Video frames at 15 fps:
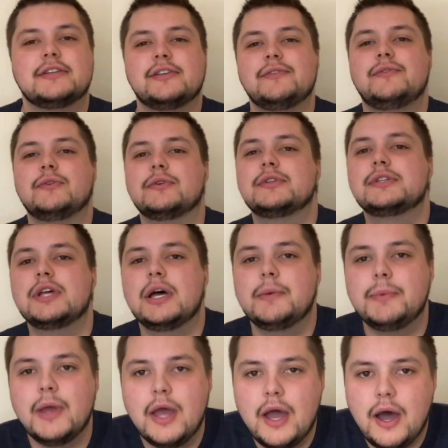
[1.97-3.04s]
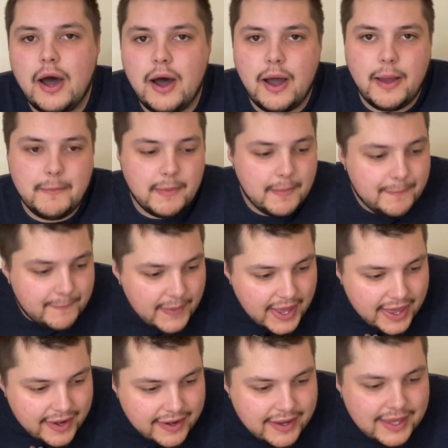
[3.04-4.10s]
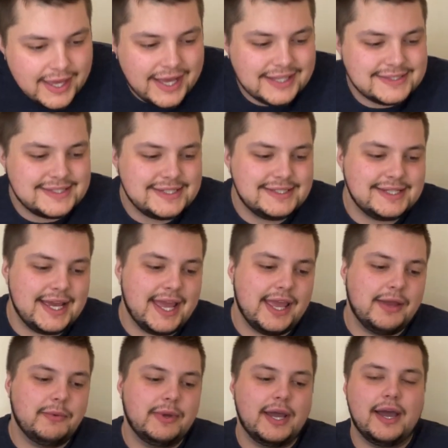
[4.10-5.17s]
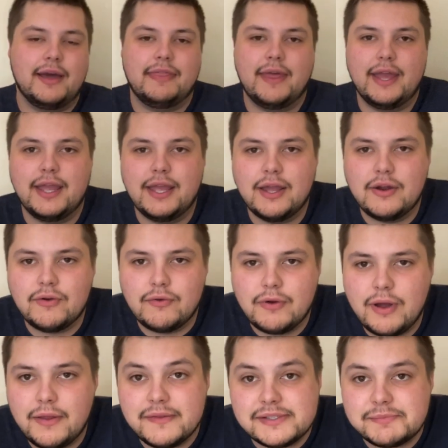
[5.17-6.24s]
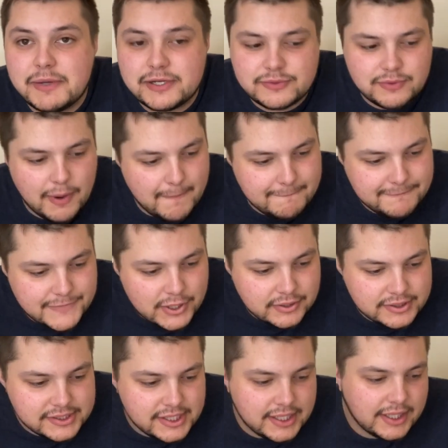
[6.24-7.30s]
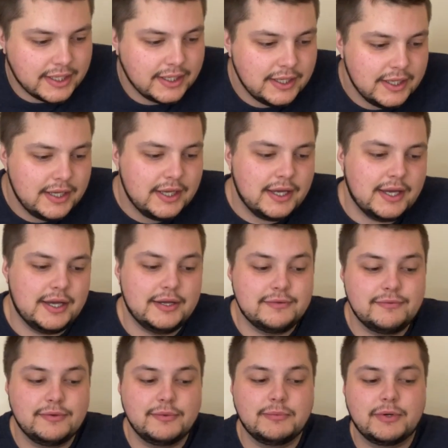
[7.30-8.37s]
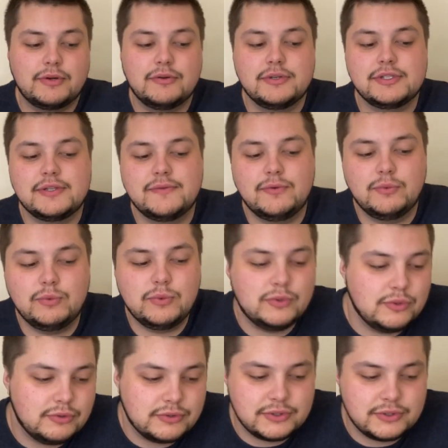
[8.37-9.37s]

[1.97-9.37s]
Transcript: If you're a sub, I'm Ben, and today we have a rather special unboxing from Christopher Ward.